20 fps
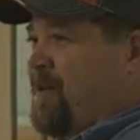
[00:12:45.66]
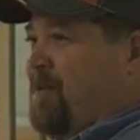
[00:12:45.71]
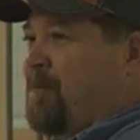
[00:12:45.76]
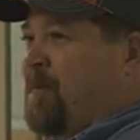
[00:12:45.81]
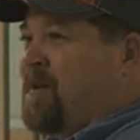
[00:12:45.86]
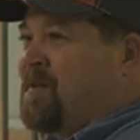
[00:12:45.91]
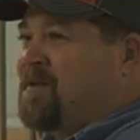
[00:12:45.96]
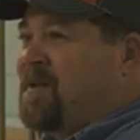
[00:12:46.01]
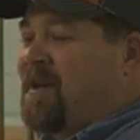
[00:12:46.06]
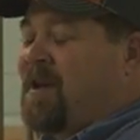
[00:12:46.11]

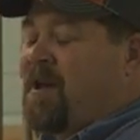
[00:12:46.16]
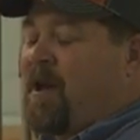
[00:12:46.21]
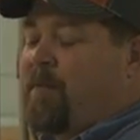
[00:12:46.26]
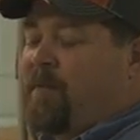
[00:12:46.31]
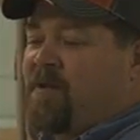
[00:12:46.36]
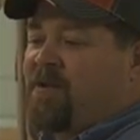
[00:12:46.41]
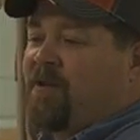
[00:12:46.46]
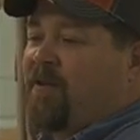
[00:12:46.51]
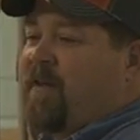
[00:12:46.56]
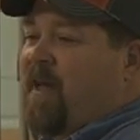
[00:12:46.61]
but see, up
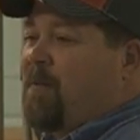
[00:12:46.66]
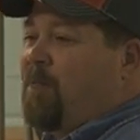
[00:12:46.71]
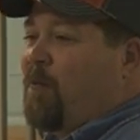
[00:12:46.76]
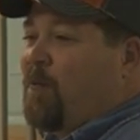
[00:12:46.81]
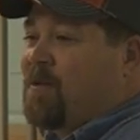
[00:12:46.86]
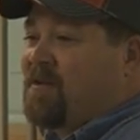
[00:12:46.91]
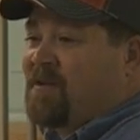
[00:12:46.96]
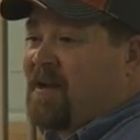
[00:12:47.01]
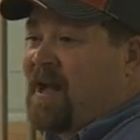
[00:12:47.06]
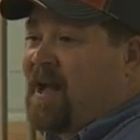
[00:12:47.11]
until that
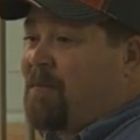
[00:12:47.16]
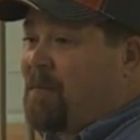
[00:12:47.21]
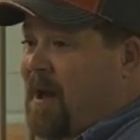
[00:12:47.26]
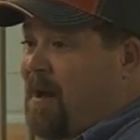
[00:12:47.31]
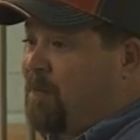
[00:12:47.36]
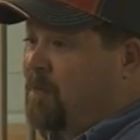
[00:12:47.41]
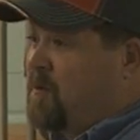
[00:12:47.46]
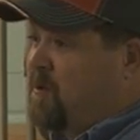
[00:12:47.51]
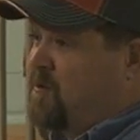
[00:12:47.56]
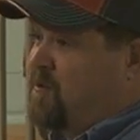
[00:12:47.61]
point in time, I
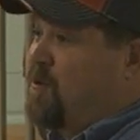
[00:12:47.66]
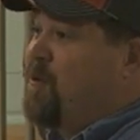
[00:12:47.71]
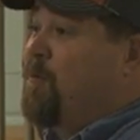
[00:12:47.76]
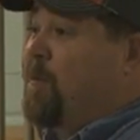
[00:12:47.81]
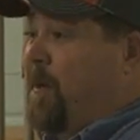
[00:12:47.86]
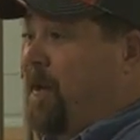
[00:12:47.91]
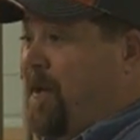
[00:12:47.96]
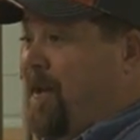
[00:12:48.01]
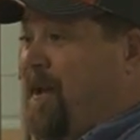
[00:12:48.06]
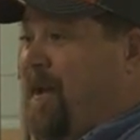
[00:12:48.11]
was
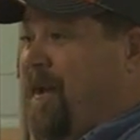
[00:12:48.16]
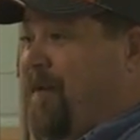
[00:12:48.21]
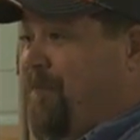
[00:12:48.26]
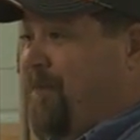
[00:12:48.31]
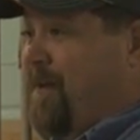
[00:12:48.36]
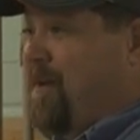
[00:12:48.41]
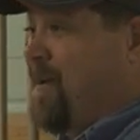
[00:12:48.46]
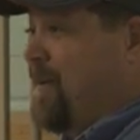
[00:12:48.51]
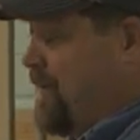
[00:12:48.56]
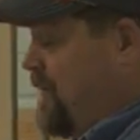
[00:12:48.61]
assuming he had
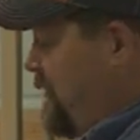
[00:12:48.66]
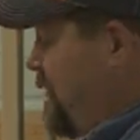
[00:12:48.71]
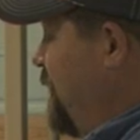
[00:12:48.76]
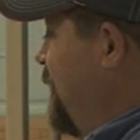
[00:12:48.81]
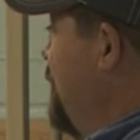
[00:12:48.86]
fences